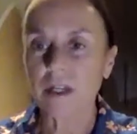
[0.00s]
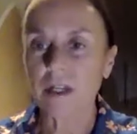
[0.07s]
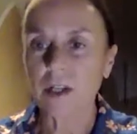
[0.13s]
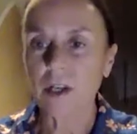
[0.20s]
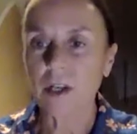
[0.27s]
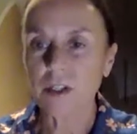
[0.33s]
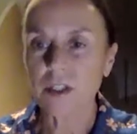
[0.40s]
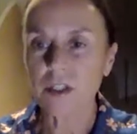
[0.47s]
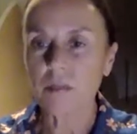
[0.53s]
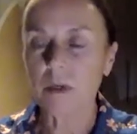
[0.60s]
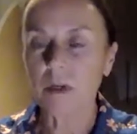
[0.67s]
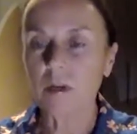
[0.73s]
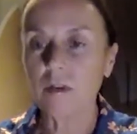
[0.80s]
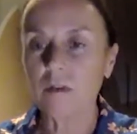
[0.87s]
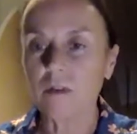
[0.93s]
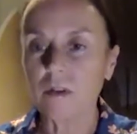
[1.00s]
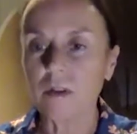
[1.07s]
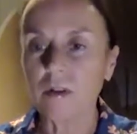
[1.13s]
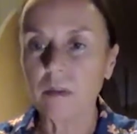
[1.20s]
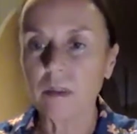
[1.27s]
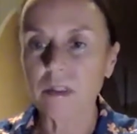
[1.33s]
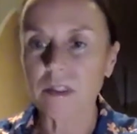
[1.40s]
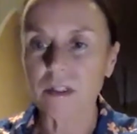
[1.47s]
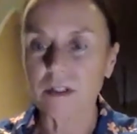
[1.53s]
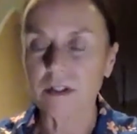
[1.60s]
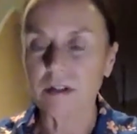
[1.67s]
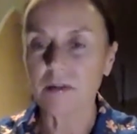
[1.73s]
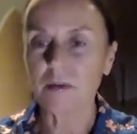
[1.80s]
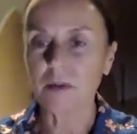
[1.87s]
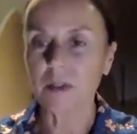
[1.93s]
that notice to both of you, because I
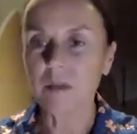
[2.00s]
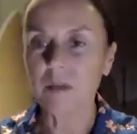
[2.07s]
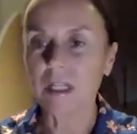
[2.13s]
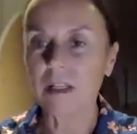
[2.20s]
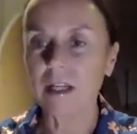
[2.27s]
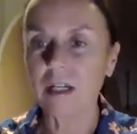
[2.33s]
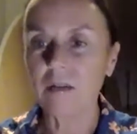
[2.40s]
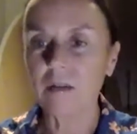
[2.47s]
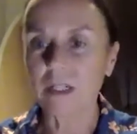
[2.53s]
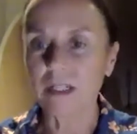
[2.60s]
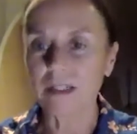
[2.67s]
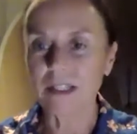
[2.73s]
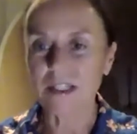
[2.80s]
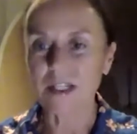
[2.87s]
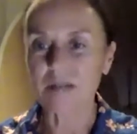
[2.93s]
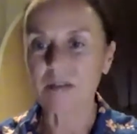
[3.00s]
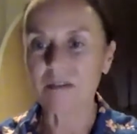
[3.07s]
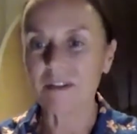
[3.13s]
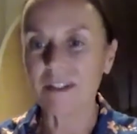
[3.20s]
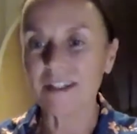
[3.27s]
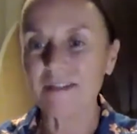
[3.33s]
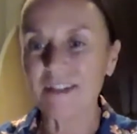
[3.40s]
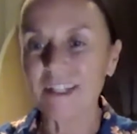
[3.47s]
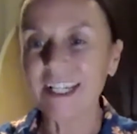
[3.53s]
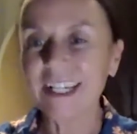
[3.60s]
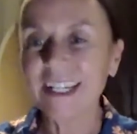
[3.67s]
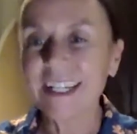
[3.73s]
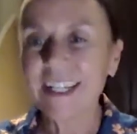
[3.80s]
thought you might like one at this time of the evening.